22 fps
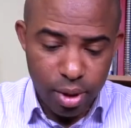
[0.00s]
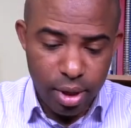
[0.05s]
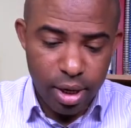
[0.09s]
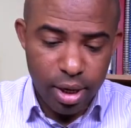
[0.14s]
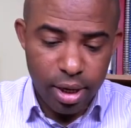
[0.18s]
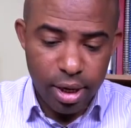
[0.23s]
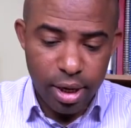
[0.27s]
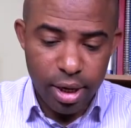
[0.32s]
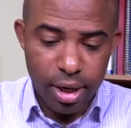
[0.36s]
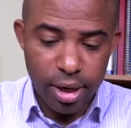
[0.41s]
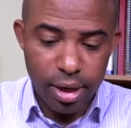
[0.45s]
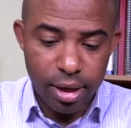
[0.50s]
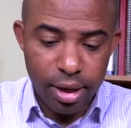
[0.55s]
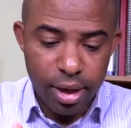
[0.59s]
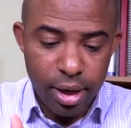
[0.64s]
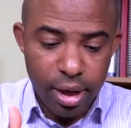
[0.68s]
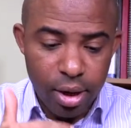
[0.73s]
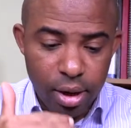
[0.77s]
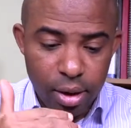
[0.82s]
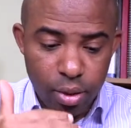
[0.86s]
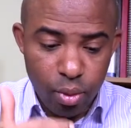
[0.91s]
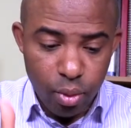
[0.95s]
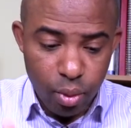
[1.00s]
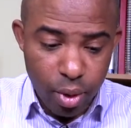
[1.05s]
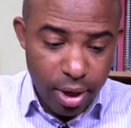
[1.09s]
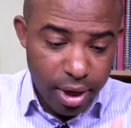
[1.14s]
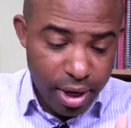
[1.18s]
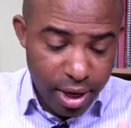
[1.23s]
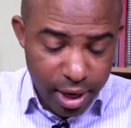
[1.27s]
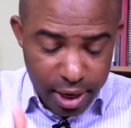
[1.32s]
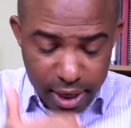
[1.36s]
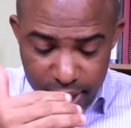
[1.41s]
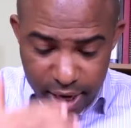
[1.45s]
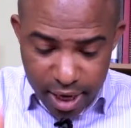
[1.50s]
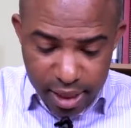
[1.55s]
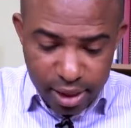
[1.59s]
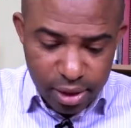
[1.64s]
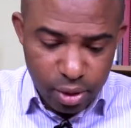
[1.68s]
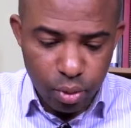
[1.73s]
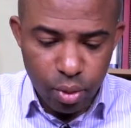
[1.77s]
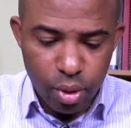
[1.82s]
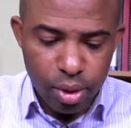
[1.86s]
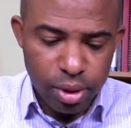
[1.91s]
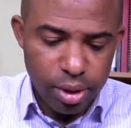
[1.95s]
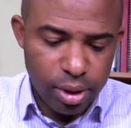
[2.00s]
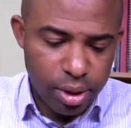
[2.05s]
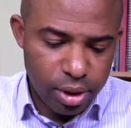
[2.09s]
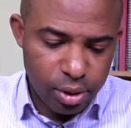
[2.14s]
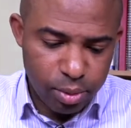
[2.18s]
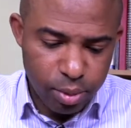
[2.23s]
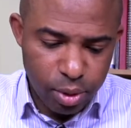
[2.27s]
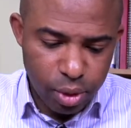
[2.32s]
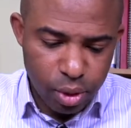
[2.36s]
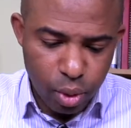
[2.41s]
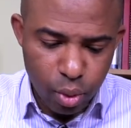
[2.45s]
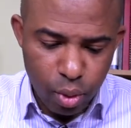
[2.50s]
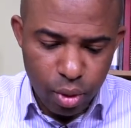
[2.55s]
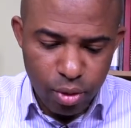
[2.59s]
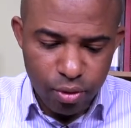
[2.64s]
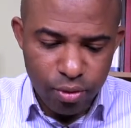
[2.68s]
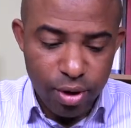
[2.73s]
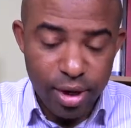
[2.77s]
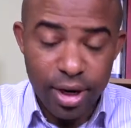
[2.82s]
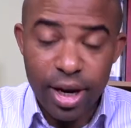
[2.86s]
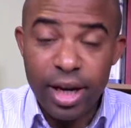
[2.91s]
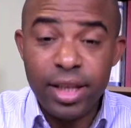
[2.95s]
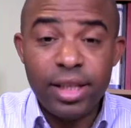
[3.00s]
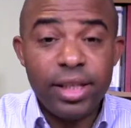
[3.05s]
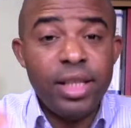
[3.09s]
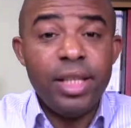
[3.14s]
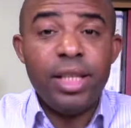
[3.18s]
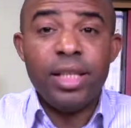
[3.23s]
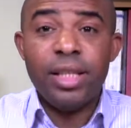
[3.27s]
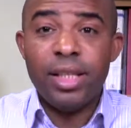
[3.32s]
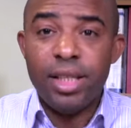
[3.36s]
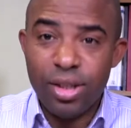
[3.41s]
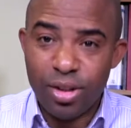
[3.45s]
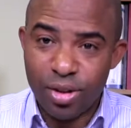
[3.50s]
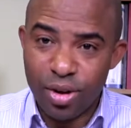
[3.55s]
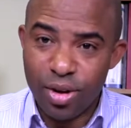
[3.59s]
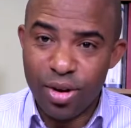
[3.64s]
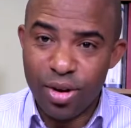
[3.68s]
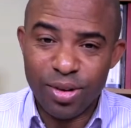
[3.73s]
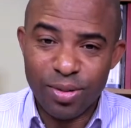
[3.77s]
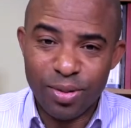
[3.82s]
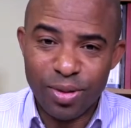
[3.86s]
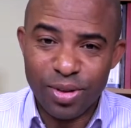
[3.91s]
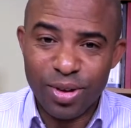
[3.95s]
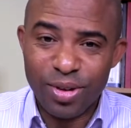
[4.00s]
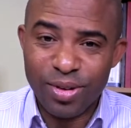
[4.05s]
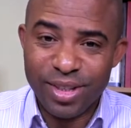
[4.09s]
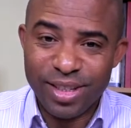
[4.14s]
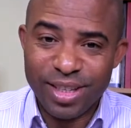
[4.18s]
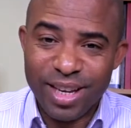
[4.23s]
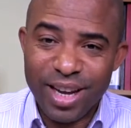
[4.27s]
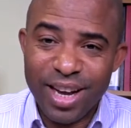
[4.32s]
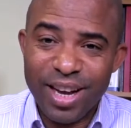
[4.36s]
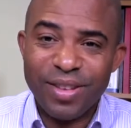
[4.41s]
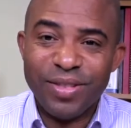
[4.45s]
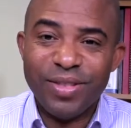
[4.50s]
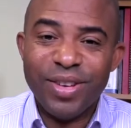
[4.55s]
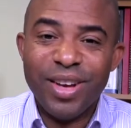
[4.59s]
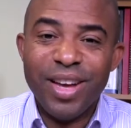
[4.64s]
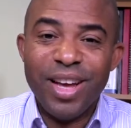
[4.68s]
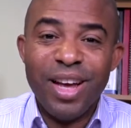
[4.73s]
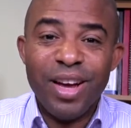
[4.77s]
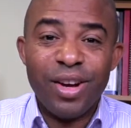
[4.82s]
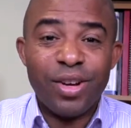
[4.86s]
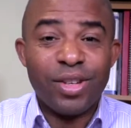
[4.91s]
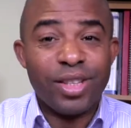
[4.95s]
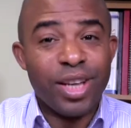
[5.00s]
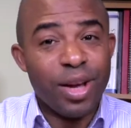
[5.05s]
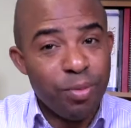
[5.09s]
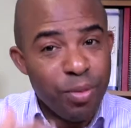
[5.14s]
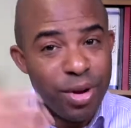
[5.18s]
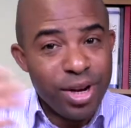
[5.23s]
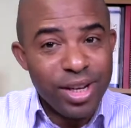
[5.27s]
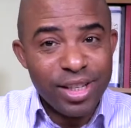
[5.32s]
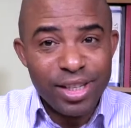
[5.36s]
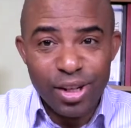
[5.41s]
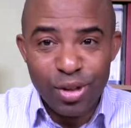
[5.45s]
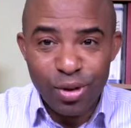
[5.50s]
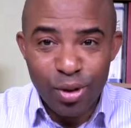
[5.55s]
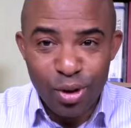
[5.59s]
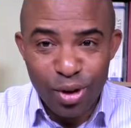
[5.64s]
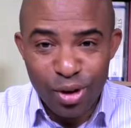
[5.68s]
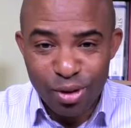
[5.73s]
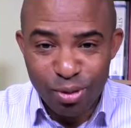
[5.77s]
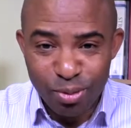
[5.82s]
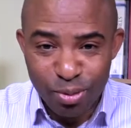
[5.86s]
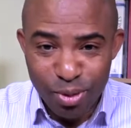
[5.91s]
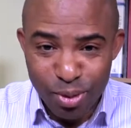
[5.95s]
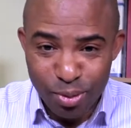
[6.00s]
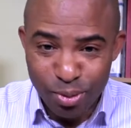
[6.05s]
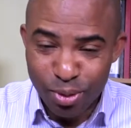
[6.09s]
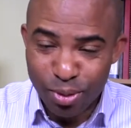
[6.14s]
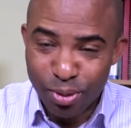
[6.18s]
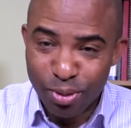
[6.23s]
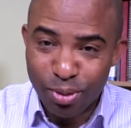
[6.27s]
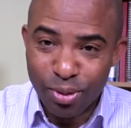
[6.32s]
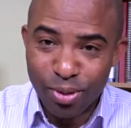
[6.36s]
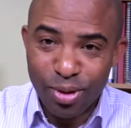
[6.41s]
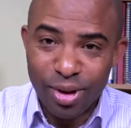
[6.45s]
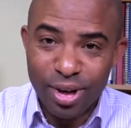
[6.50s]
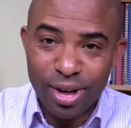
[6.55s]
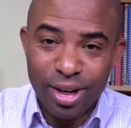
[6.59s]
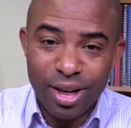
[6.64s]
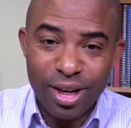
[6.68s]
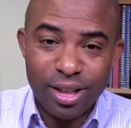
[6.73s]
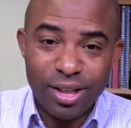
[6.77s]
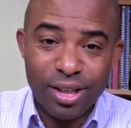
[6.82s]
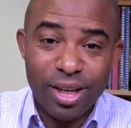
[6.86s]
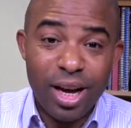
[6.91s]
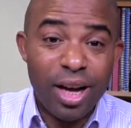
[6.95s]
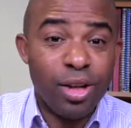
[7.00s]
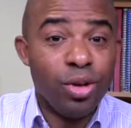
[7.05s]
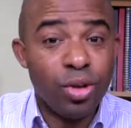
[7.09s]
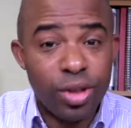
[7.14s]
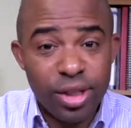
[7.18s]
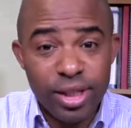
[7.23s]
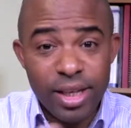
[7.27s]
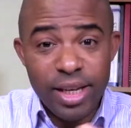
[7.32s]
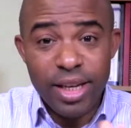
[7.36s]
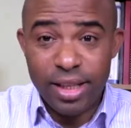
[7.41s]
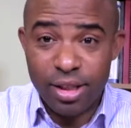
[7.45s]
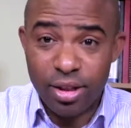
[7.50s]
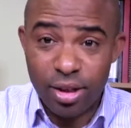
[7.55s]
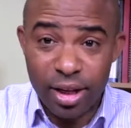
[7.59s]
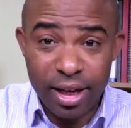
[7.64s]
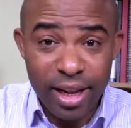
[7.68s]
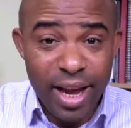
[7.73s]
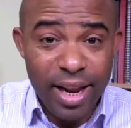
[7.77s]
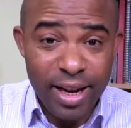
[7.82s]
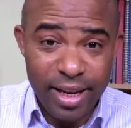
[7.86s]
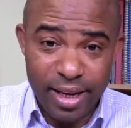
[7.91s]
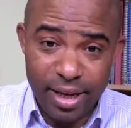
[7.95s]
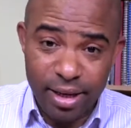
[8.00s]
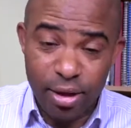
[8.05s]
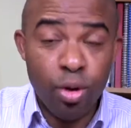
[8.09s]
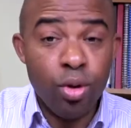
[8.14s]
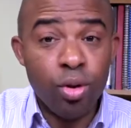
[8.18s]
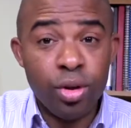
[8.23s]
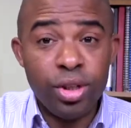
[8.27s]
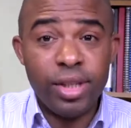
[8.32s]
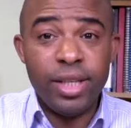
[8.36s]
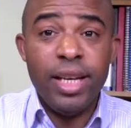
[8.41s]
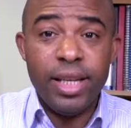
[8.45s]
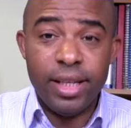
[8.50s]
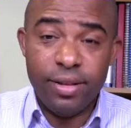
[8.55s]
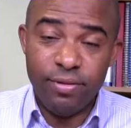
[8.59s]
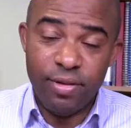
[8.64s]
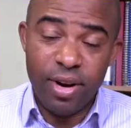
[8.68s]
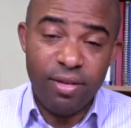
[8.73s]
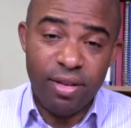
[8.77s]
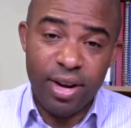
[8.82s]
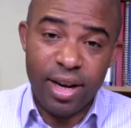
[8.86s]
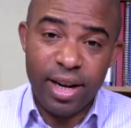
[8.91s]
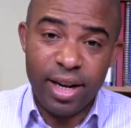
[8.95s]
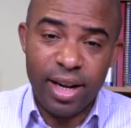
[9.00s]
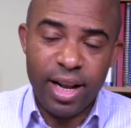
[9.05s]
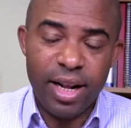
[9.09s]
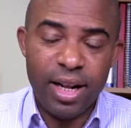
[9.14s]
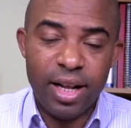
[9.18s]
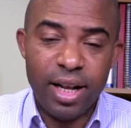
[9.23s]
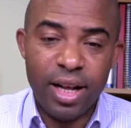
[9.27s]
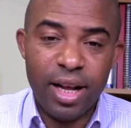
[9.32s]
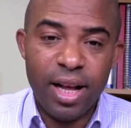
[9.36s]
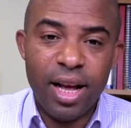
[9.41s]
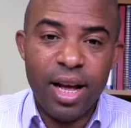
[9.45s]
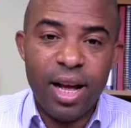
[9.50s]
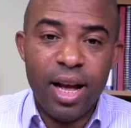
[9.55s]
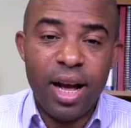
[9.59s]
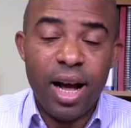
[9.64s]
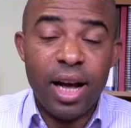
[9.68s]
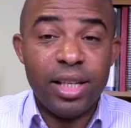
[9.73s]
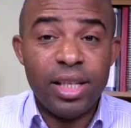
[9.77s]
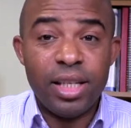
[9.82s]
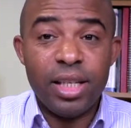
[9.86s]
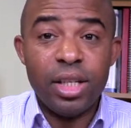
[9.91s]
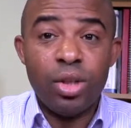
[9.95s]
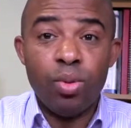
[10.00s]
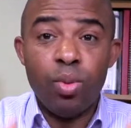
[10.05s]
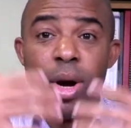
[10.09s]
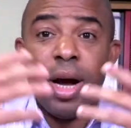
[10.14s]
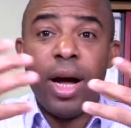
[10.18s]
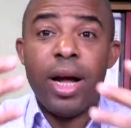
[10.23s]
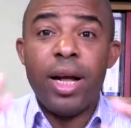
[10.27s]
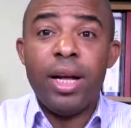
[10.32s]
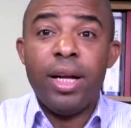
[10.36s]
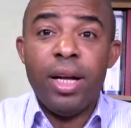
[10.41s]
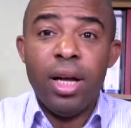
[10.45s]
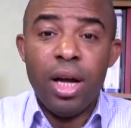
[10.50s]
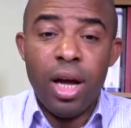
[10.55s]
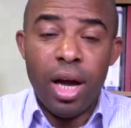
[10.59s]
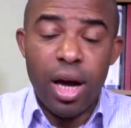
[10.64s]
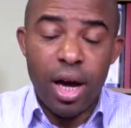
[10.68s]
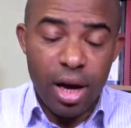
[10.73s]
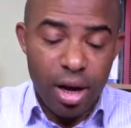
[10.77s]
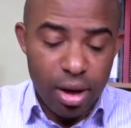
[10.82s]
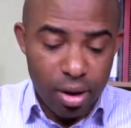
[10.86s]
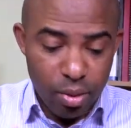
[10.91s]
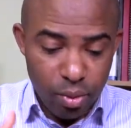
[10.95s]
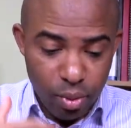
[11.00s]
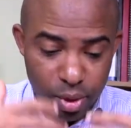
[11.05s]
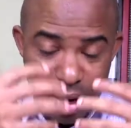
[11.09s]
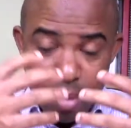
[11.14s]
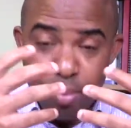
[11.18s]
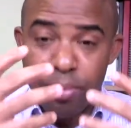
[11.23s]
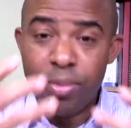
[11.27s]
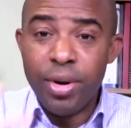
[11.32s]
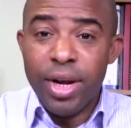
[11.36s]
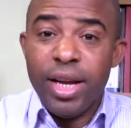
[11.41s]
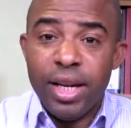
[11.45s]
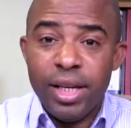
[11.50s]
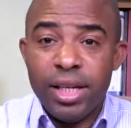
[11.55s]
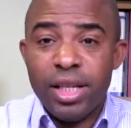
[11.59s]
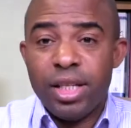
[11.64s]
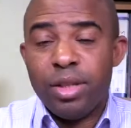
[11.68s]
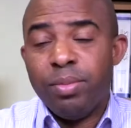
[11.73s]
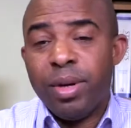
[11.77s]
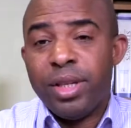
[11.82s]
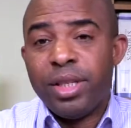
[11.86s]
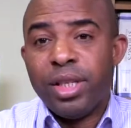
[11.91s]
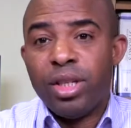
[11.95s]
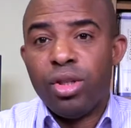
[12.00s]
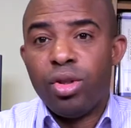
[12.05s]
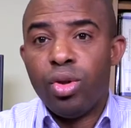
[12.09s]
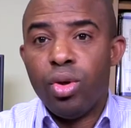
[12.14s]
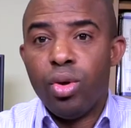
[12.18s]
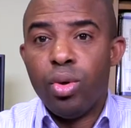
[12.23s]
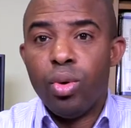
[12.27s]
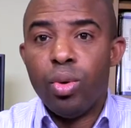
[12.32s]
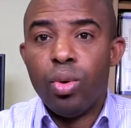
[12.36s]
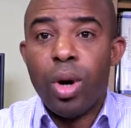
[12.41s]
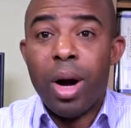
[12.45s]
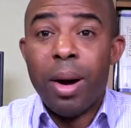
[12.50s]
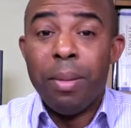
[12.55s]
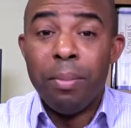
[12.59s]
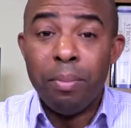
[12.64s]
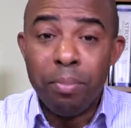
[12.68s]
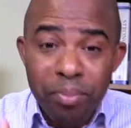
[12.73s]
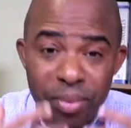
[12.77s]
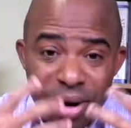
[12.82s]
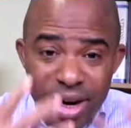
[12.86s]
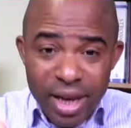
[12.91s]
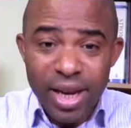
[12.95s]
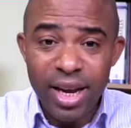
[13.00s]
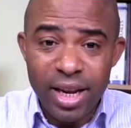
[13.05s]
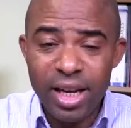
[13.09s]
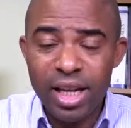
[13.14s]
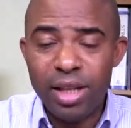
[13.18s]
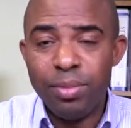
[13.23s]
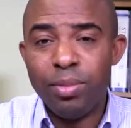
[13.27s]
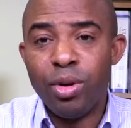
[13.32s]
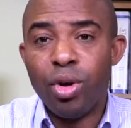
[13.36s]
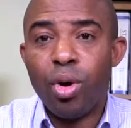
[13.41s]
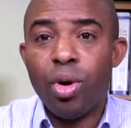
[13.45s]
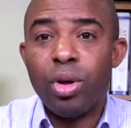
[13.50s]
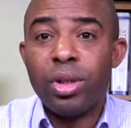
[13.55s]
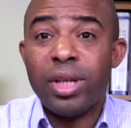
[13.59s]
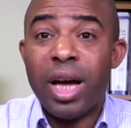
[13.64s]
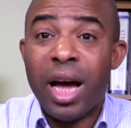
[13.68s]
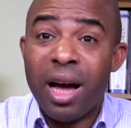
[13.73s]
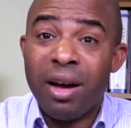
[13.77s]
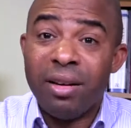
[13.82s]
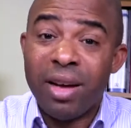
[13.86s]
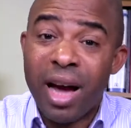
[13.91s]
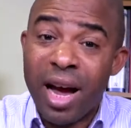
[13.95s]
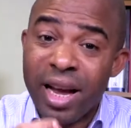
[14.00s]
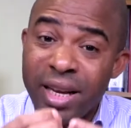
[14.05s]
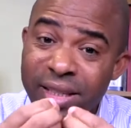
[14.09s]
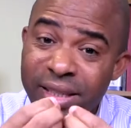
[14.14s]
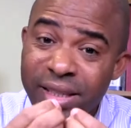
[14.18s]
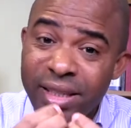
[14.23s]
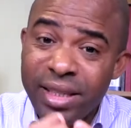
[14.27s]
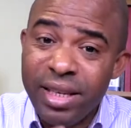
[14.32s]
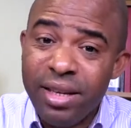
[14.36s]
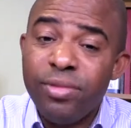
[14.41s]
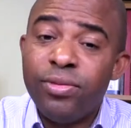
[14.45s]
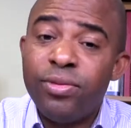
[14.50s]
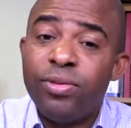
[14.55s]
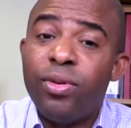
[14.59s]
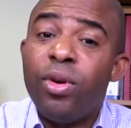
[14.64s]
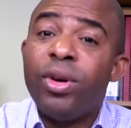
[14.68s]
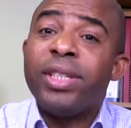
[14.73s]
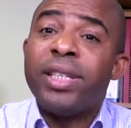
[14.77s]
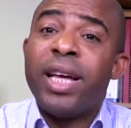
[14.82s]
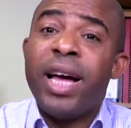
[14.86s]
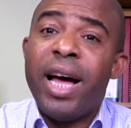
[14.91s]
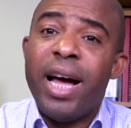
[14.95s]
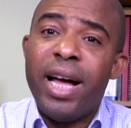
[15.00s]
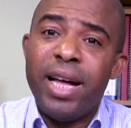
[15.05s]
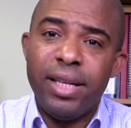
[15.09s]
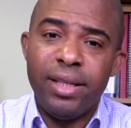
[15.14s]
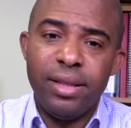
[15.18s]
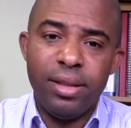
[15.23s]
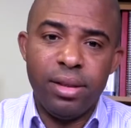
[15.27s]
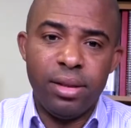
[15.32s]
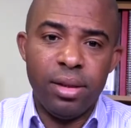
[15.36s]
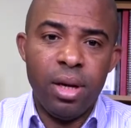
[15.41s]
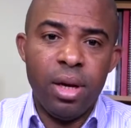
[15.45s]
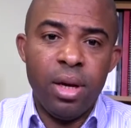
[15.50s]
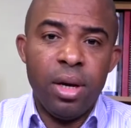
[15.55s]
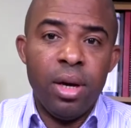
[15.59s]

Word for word: uh, we're engaged in what a spiritual warfare and i see these things most of the time because i minister to a lot of people uh, as, and you see it clearly you see it very very clearly and this is why uh, when i'm bringing this message to you i'm bringing it because i i see firsthand